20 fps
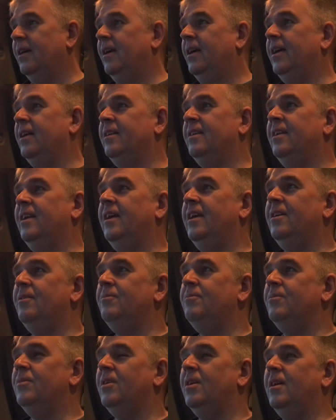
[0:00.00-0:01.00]

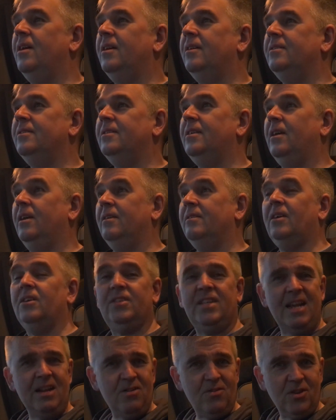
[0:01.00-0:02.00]
and I
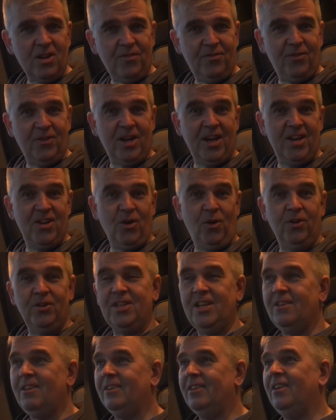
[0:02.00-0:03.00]
sound like a fucking
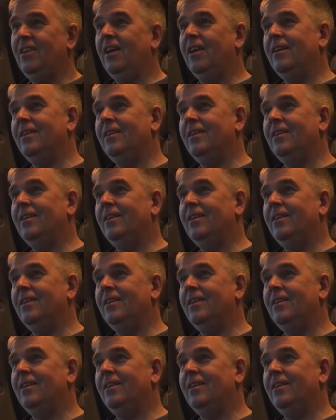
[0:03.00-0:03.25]
90-year-old,